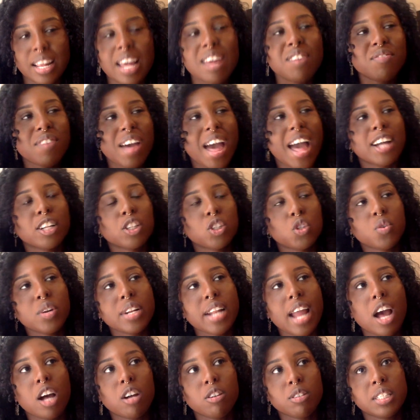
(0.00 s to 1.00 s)
In fact, during
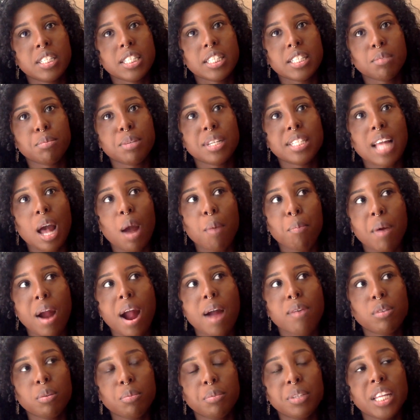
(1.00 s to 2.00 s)
that whole 6 months, I
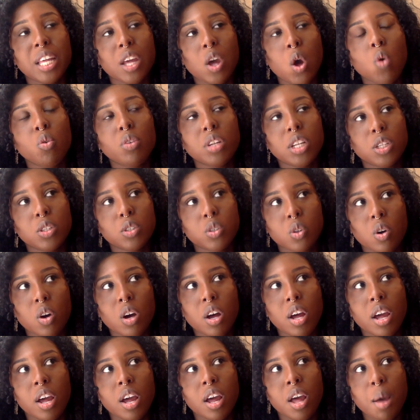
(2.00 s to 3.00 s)
probably only
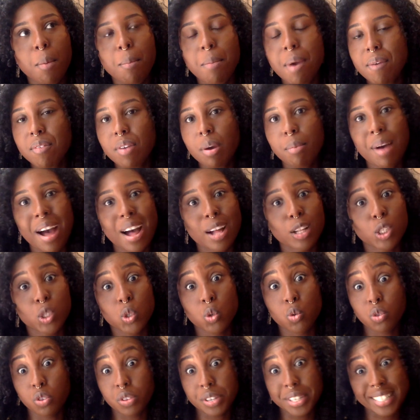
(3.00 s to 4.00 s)
taught maybe about
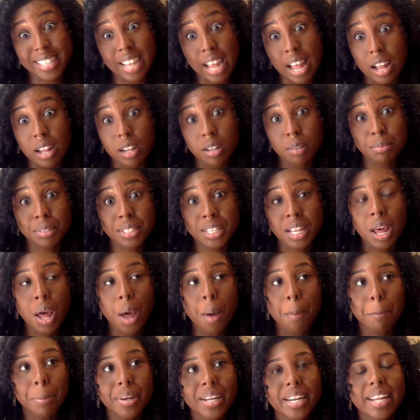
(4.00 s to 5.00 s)
2-3 times.
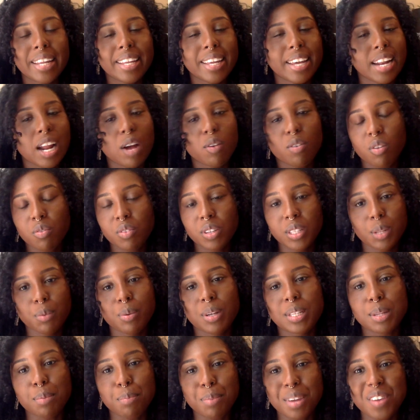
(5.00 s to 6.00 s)
But again, I really
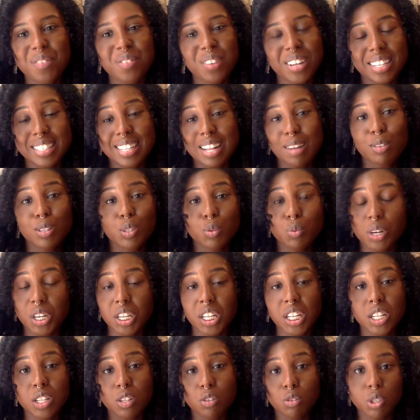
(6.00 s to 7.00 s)
wasn't beefing because I was
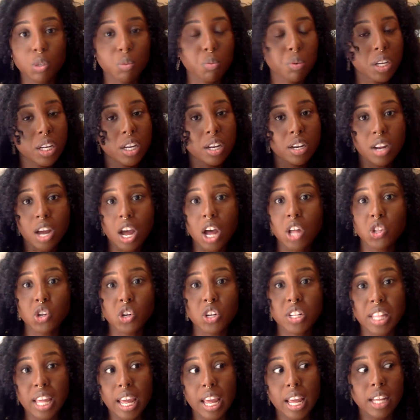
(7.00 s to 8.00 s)
working, doing
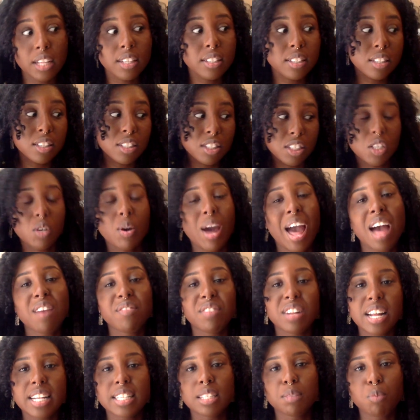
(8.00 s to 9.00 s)
other things and still
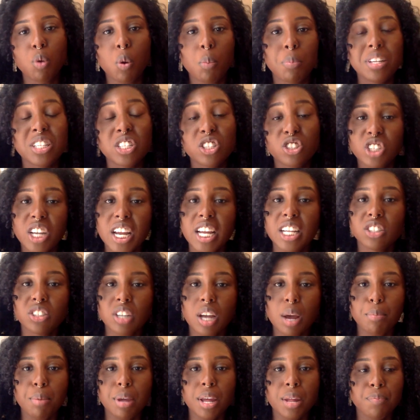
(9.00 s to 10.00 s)
having that small piece of change
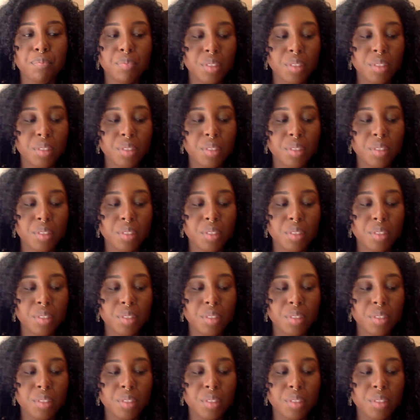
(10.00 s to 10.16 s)
come in.